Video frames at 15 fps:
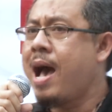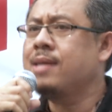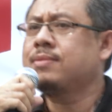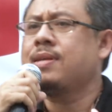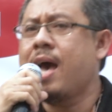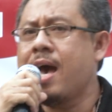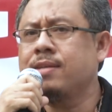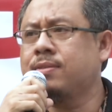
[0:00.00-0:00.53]

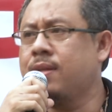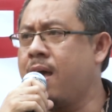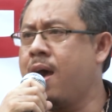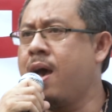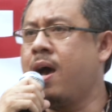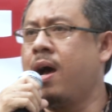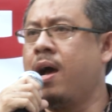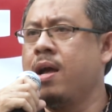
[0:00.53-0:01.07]
Ask us
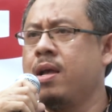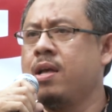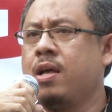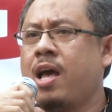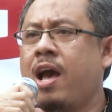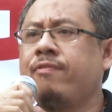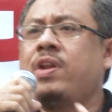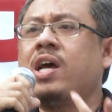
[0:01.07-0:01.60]
lah.
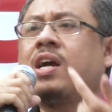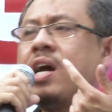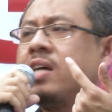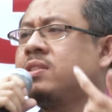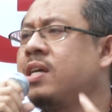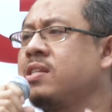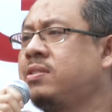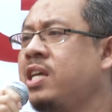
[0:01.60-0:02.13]
Have the
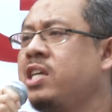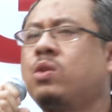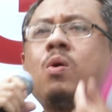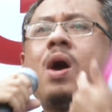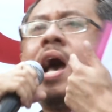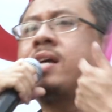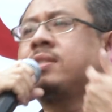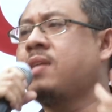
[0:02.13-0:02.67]
courtesy
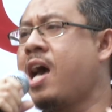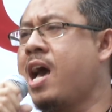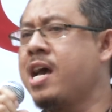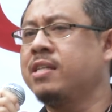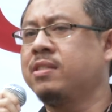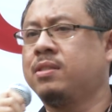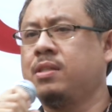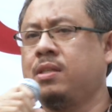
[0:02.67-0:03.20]
to ask
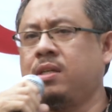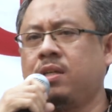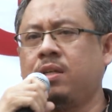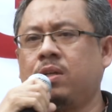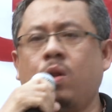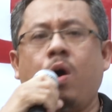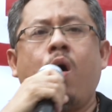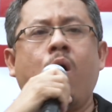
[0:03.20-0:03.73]
us.
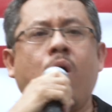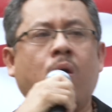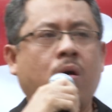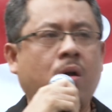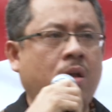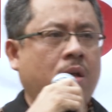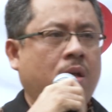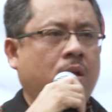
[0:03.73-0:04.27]

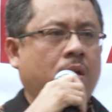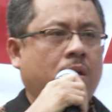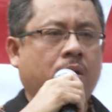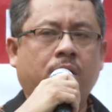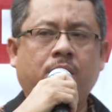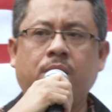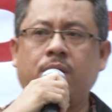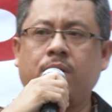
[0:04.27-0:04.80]
No,
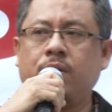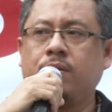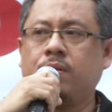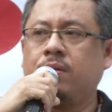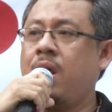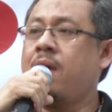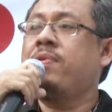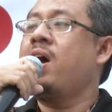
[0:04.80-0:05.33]

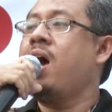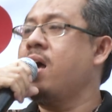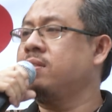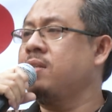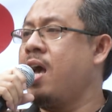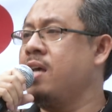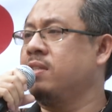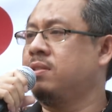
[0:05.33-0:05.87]
never
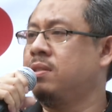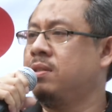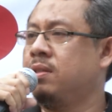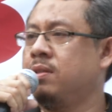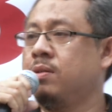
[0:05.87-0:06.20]
ask us.